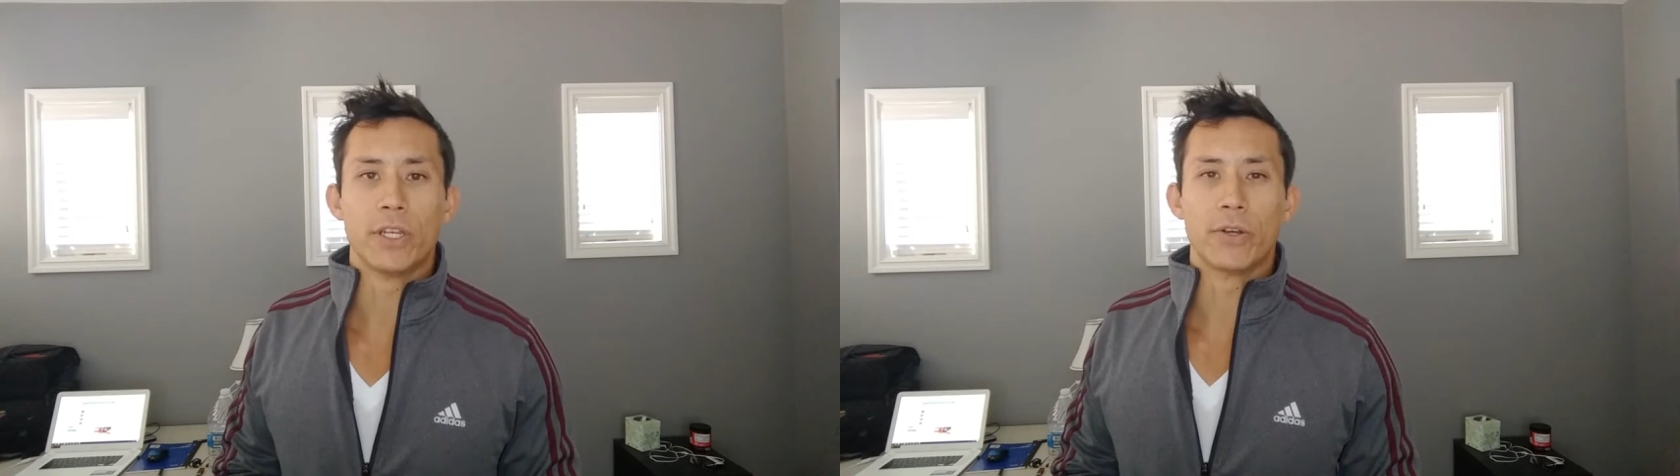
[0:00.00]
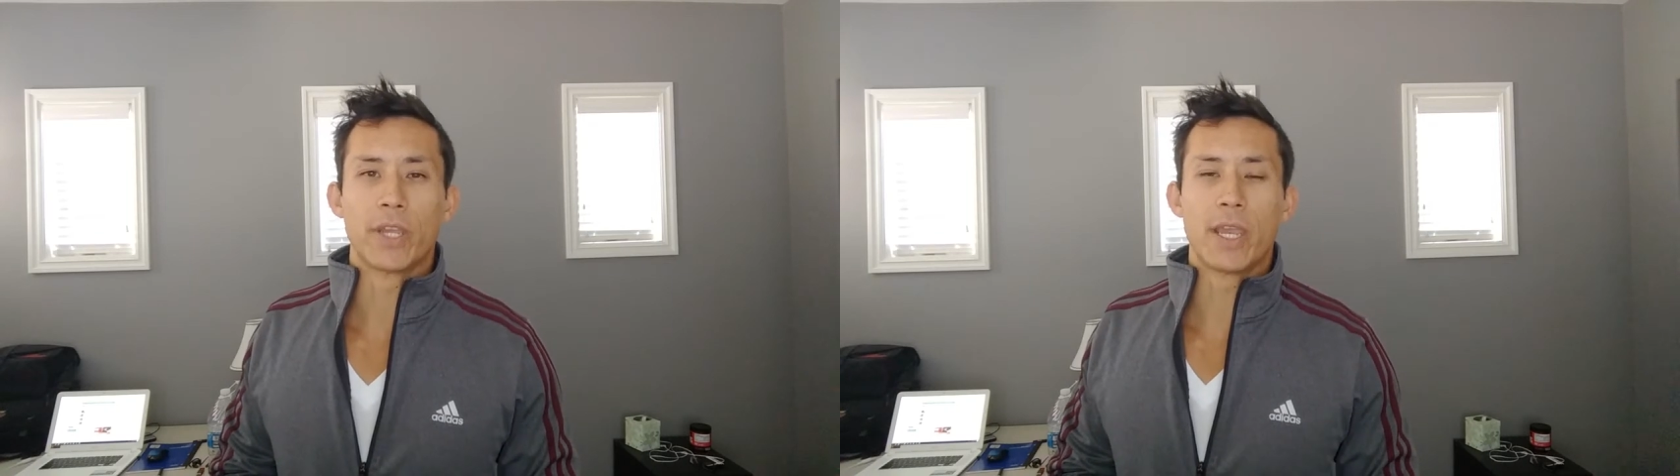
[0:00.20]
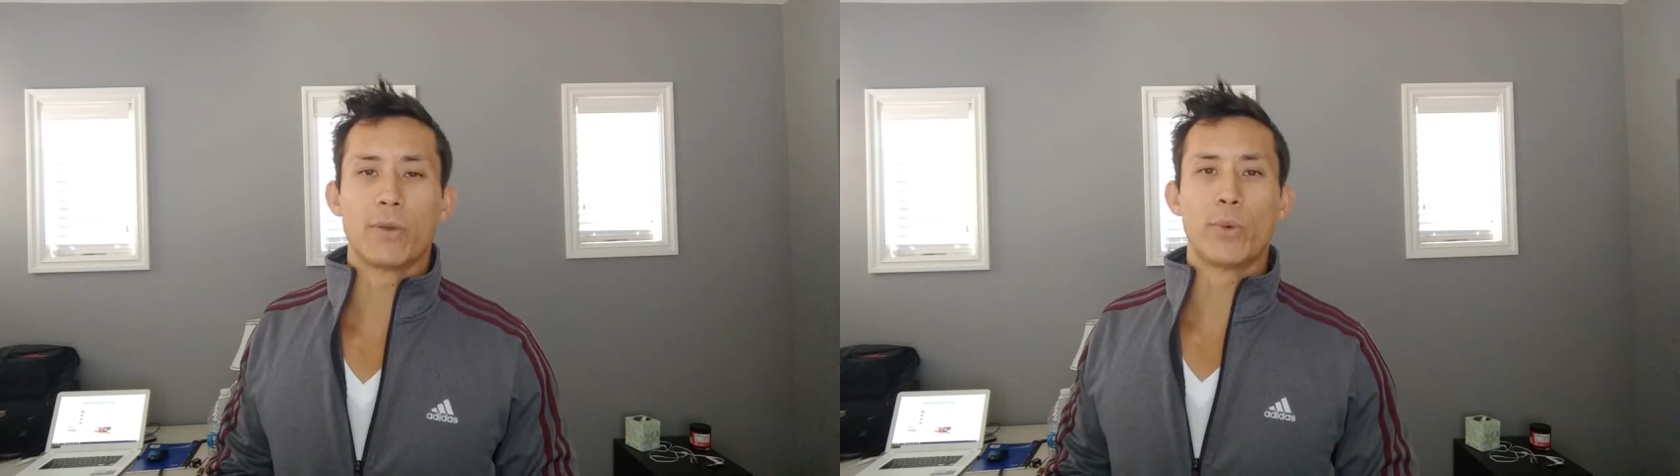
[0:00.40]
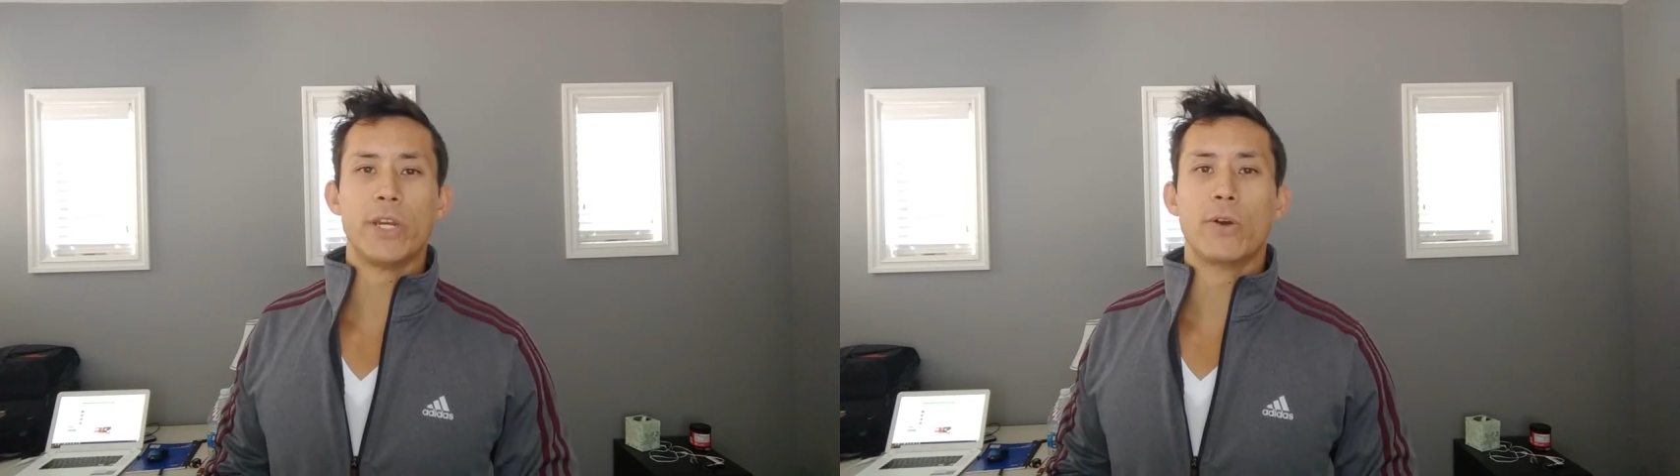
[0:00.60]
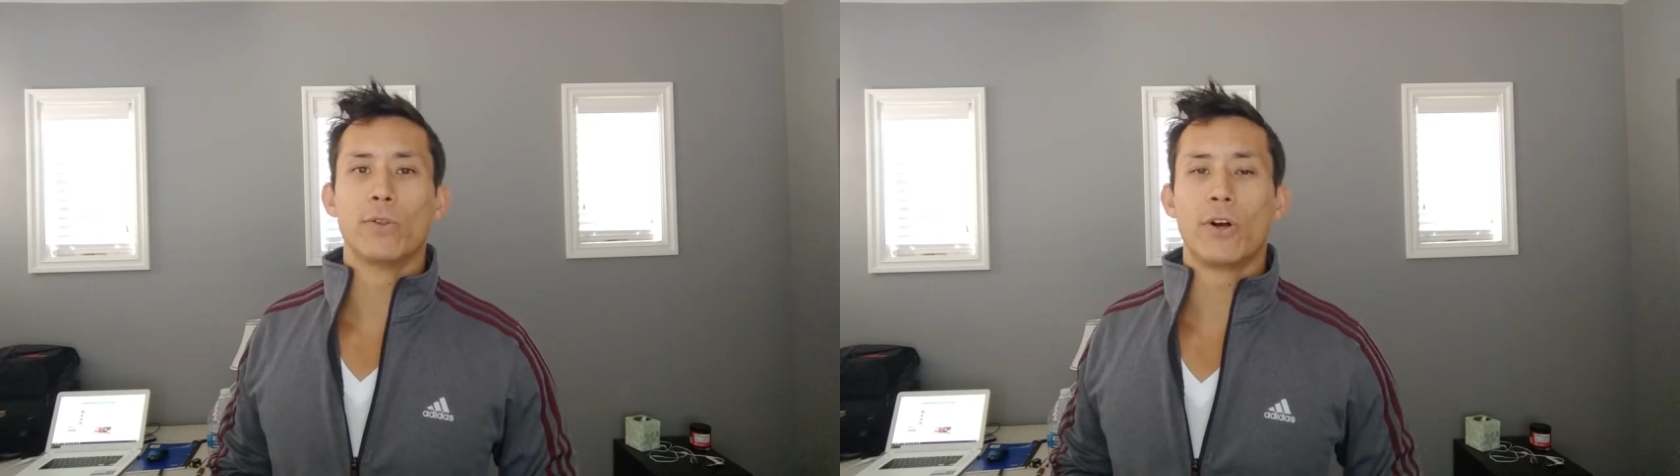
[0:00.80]
okay? We
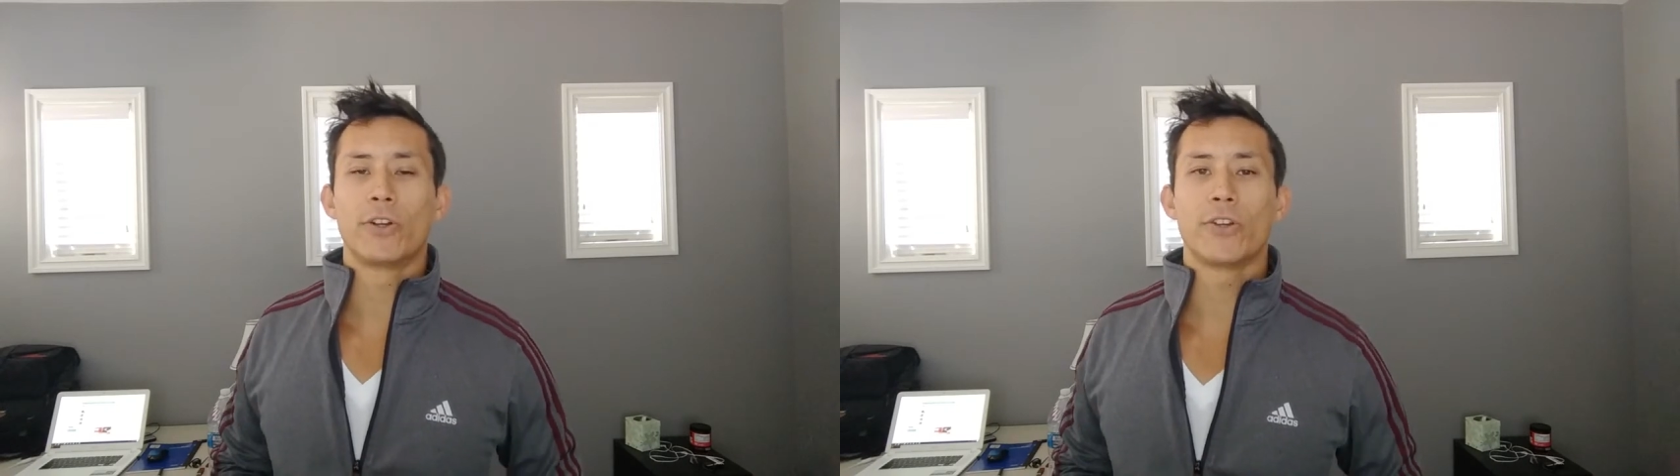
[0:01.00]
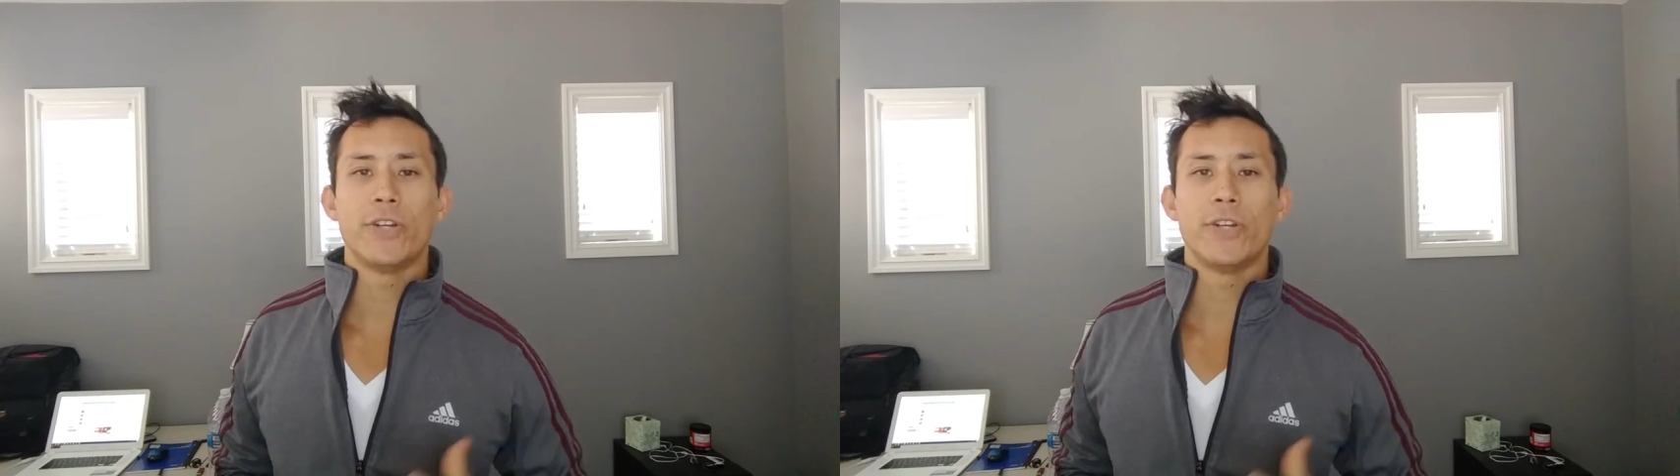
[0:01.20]
no longer